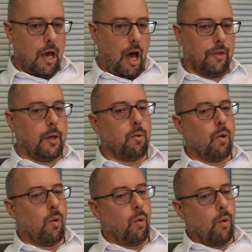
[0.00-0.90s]
I think
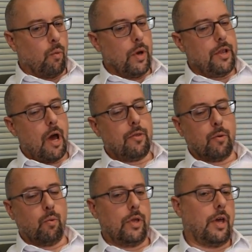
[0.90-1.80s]
we know
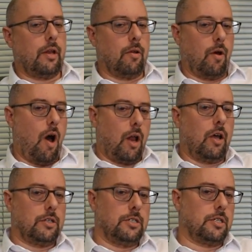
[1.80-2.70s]
that within our
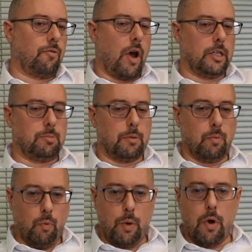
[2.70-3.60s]
licensing arrangement
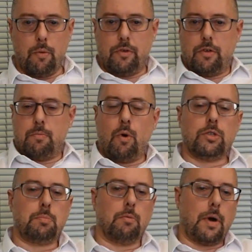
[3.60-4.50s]
we work with
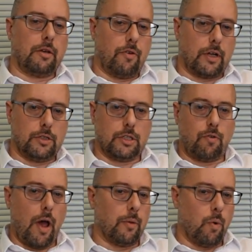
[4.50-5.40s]
multiple manufacturers
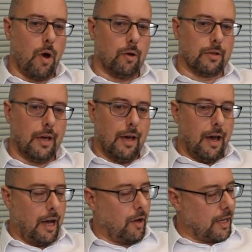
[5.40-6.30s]
around the world,
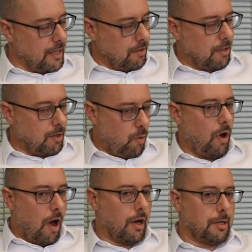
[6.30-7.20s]
and I can quite
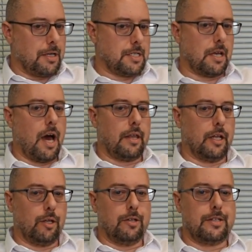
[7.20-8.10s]
arguably say that
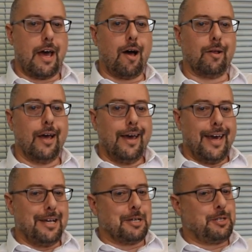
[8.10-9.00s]
Lundell
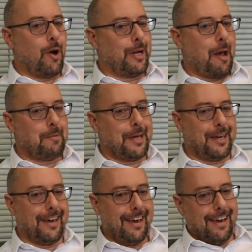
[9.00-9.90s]
is a
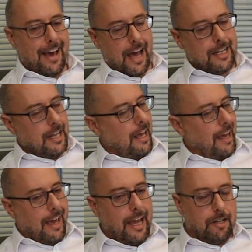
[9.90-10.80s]
dynamic and
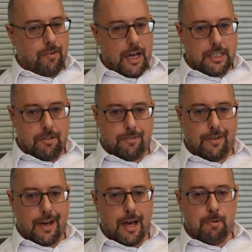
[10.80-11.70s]

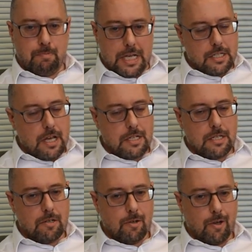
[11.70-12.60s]
innovative
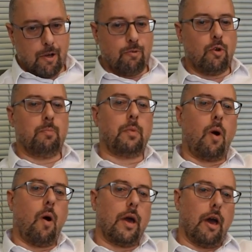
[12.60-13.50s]
business run
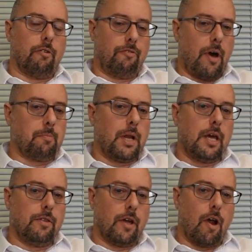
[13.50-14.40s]
by a family
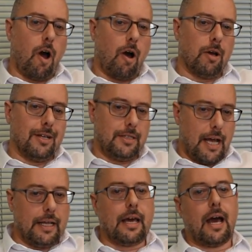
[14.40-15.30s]
that are
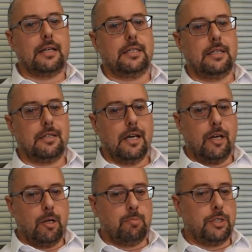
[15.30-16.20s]
dedicated
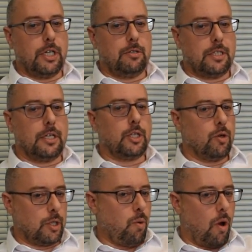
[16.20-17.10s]
in producing
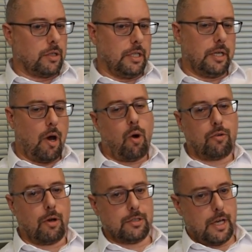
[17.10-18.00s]
good quality cold
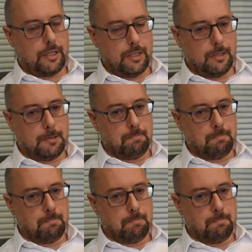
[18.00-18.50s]
roll sections.